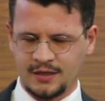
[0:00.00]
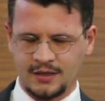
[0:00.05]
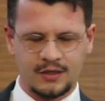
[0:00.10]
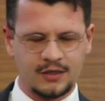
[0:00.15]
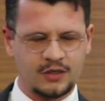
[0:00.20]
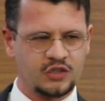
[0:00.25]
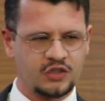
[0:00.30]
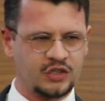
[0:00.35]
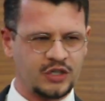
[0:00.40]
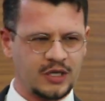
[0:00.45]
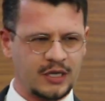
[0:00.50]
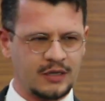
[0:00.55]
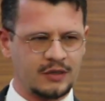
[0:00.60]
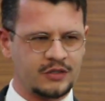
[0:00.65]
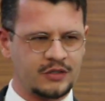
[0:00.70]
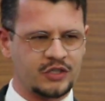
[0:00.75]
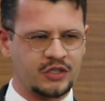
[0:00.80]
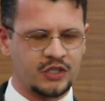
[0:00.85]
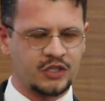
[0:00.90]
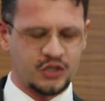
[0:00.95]
shall
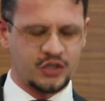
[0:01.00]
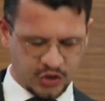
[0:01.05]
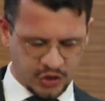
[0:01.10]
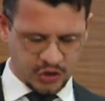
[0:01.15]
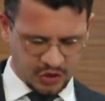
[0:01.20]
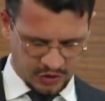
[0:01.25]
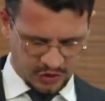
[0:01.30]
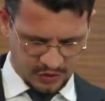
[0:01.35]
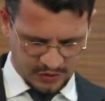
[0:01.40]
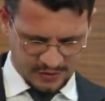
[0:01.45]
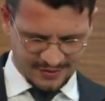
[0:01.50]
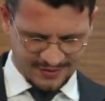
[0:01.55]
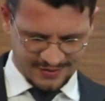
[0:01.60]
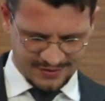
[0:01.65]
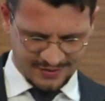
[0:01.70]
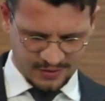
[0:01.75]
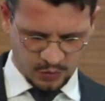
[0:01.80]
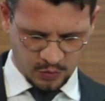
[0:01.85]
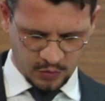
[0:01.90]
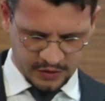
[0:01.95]
sojourn
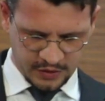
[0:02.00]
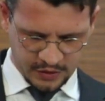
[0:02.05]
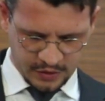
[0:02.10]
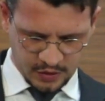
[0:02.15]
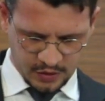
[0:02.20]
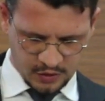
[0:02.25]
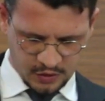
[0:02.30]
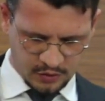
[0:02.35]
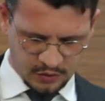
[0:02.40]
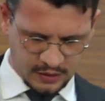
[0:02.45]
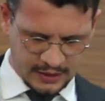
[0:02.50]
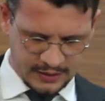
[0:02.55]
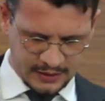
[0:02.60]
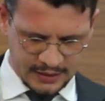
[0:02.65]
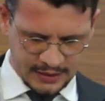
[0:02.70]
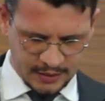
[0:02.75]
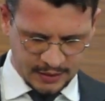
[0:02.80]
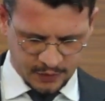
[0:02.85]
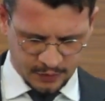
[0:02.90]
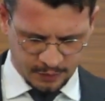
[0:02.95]
with you and
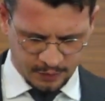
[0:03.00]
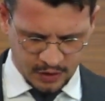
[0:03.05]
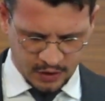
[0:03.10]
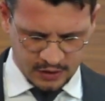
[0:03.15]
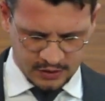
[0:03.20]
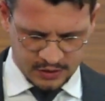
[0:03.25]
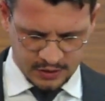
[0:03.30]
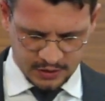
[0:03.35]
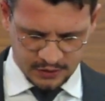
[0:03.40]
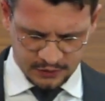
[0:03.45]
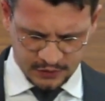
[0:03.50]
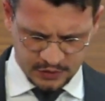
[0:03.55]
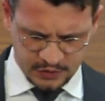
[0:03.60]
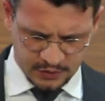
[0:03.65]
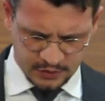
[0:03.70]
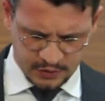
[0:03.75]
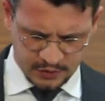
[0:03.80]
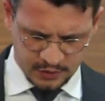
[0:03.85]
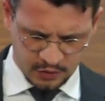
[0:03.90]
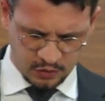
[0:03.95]
keep the Passover to
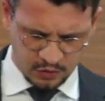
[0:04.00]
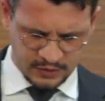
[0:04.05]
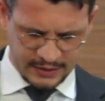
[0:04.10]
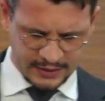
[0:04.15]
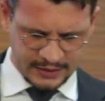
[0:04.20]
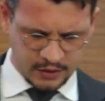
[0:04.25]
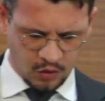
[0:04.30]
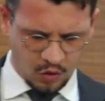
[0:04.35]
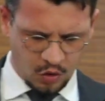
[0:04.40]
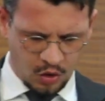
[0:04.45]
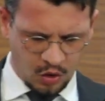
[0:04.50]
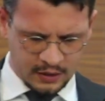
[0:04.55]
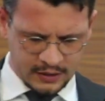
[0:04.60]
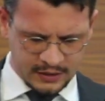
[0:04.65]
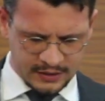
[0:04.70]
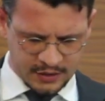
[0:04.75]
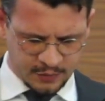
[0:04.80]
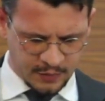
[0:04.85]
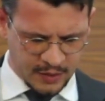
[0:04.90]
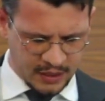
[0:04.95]
the Lord, let all
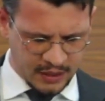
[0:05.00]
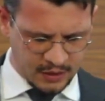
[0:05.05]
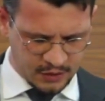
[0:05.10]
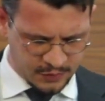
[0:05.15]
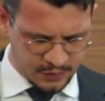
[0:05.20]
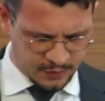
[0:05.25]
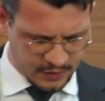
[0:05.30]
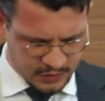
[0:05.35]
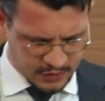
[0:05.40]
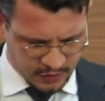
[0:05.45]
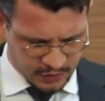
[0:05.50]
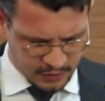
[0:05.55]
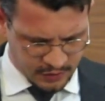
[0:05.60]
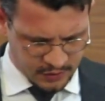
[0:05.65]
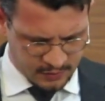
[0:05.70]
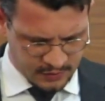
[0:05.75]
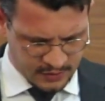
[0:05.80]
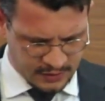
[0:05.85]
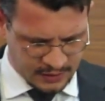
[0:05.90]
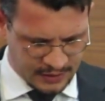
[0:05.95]
his males be
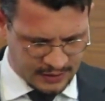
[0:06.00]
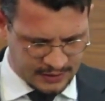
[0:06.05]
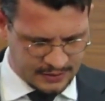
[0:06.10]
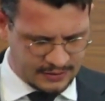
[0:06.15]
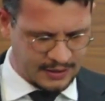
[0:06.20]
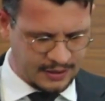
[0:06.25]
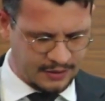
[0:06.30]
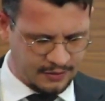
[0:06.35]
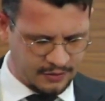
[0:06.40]
circumcised,